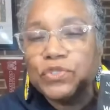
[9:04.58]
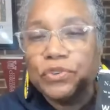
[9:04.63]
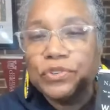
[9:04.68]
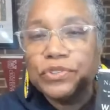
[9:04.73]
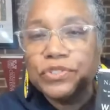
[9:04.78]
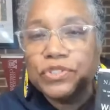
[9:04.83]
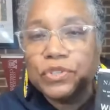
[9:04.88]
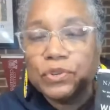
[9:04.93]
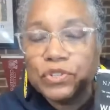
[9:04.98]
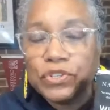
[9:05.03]

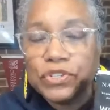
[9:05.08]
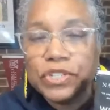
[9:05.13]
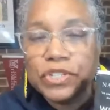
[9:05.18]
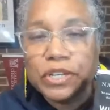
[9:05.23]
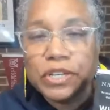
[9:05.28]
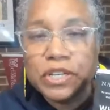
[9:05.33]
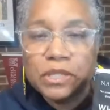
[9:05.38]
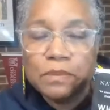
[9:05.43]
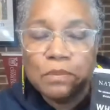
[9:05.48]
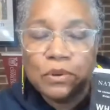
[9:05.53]
certain social
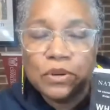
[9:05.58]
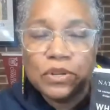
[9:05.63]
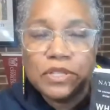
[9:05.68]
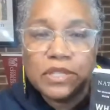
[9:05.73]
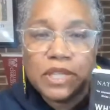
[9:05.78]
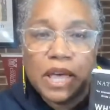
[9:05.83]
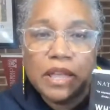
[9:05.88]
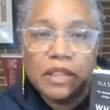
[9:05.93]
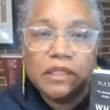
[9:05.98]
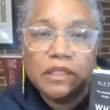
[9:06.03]
studies
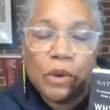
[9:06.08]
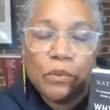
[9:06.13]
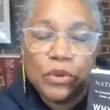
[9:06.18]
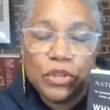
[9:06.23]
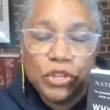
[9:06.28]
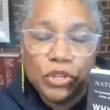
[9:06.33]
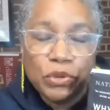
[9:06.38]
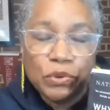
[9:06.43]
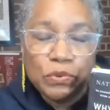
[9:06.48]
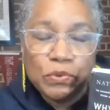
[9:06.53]
books that
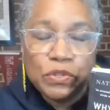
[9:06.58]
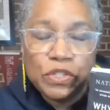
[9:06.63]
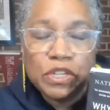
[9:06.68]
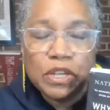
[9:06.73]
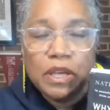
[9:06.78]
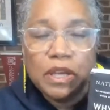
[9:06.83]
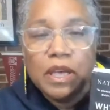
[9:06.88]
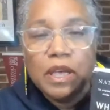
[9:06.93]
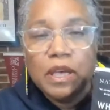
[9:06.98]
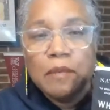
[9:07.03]
were
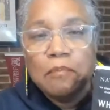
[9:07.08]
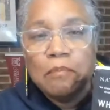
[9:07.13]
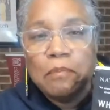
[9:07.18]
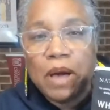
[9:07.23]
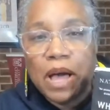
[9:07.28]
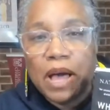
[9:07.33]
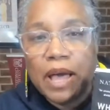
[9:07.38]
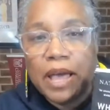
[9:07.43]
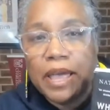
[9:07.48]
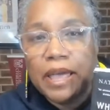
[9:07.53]
used
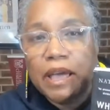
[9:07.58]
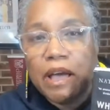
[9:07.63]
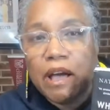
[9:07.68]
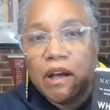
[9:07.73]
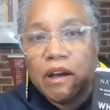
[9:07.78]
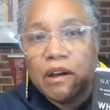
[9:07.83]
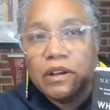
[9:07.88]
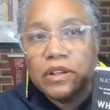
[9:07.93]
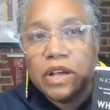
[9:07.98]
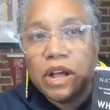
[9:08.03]
by
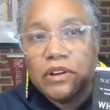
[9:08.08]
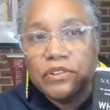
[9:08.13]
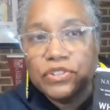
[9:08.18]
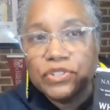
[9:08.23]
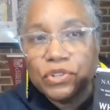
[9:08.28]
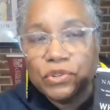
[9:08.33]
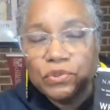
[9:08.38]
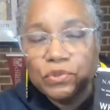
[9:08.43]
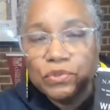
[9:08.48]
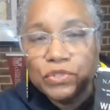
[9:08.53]
our
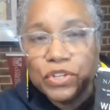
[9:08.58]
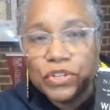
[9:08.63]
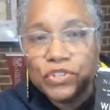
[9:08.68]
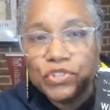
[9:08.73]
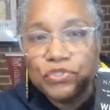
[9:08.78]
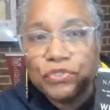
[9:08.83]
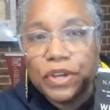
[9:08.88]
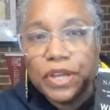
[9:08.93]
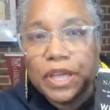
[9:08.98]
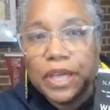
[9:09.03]
school
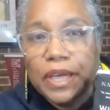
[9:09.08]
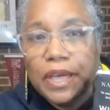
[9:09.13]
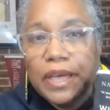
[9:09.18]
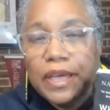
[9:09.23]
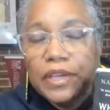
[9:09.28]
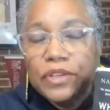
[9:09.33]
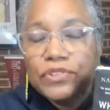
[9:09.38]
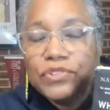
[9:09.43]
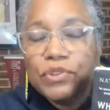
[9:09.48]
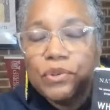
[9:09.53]
district.
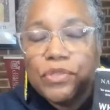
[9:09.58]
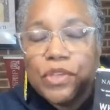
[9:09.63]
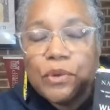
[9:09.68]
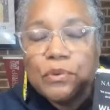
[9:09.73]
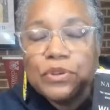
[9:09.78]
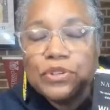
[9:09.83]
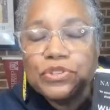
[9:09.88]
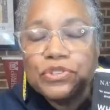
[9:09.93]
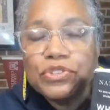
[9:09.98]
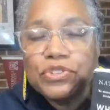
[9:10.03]
So
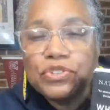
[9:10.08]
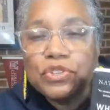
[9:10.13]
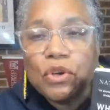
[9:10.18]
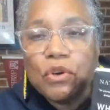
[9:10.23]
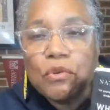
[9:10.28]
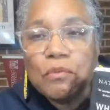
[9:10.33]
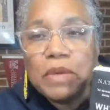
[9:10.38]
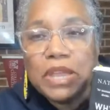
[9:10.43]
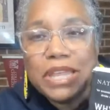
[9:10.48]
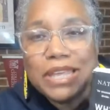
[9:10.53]
there were
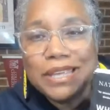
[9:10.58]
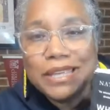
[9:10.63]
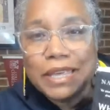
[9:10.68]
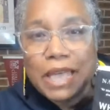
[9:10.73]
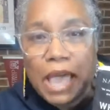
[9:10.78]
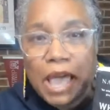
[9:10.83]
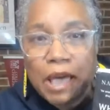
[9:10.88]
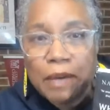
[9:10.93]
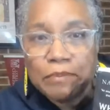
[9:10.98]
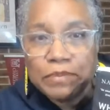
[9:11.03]
so many
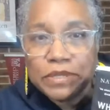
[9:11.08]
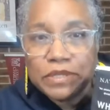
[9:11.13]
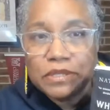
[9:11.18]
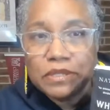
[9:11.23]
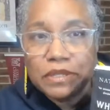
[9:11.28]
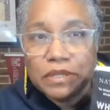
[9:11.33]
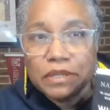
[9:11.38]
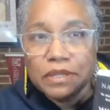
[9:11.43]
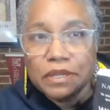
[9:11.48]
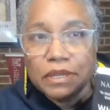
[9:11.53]

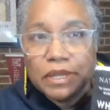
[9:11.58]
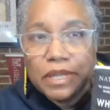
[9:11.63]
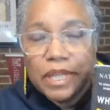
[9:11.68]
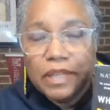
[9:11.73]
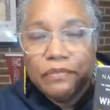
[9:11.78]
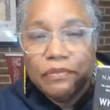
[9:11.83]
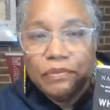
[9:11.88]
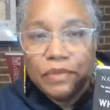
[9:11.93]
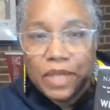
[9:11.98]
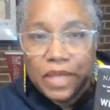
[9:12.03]
gaps
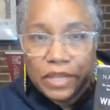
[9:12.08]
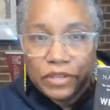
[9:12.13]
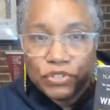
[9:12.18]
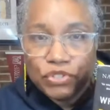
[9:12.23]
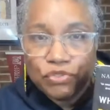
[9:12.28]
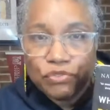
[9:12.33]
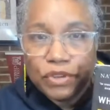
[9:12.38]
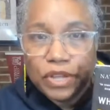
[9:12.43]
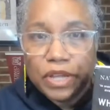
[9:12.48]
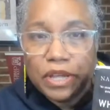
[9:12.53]
in
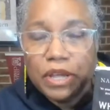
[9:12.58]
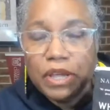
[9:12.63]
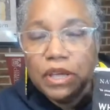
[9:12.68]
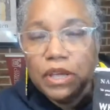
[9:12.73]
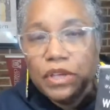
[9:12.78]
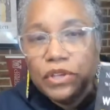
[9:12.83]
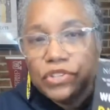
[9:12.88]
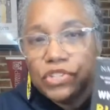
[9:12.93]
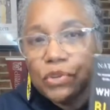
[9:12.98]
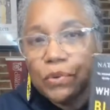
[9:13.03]
history.
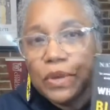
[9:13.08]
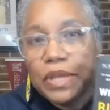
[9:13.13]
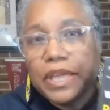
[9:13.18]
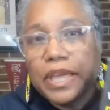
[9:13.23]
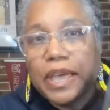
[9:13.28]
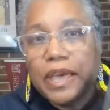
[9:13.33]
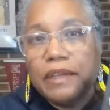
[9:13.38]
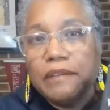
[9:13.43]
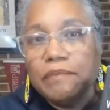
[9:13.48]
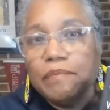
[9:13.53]
So
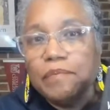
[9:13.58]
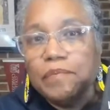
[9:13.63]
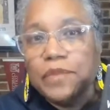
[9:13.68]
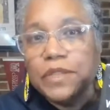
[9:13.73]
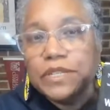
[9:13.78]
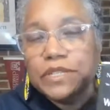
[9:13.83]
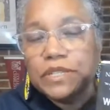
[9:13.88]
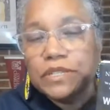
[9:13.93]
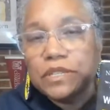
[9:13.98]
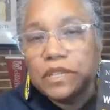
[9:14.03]
again,
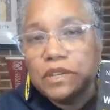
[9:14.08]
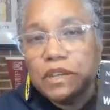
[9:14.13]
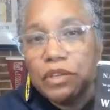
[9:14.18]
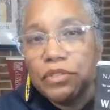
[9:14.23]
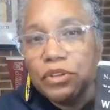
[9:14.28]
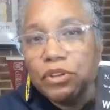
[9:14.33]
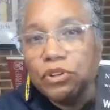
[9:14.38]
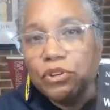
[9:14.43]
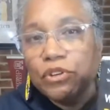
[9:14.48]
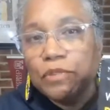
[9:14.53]
this is
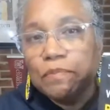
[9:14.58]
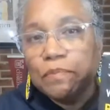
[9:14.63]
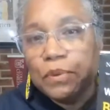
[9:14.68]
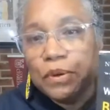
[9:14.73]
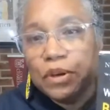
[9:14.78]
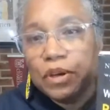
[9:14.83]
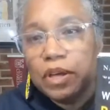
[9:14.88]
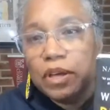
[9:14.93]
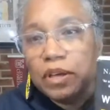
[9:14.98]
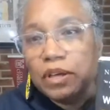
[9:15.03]
another good
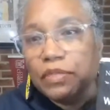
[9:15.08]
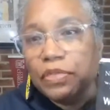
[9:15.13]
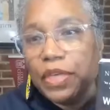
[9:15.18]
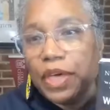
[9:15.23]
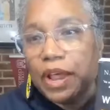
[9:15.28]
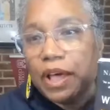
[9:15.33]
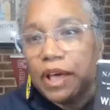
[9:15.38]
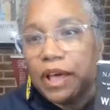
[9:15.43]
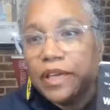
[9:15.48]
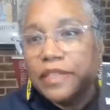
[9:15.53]
book
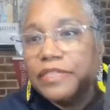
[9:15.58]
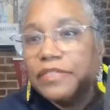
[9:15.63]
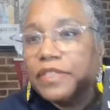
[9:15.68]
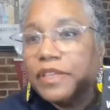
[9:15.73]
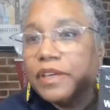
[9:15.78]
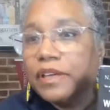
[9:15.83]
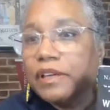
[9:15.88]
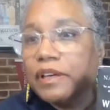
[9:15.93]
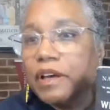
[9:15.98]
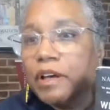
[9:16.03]
that I
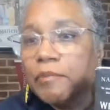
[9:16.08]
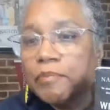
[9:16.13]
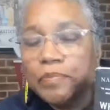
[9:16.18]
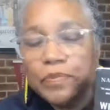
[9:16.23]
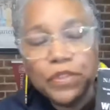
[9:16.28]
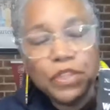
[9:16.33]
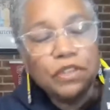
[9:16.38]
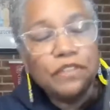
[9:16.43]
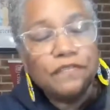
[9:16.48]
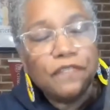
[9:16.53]
think
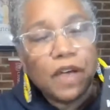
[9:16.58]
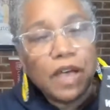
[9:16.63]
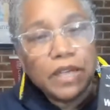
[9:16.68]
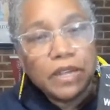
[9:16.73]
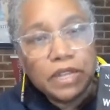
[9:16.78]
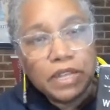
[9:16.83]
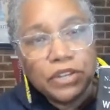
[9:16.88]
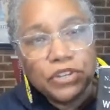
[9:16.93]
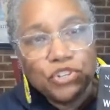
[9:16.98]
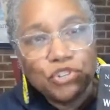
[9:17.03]
you'd
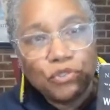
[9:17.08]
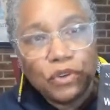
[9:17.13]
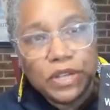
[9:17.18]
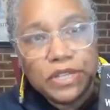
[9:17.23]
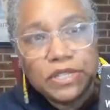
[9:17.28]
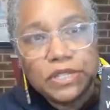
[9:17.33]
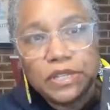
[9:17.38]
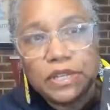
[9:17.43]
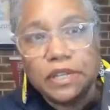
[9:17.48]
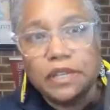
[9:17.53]
find
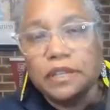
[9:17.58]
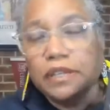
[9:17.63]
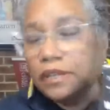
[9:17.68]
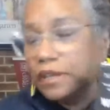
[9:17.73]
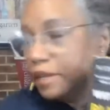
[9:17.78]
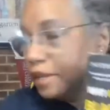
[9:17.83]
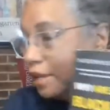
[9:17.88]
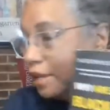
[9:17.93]
interesting.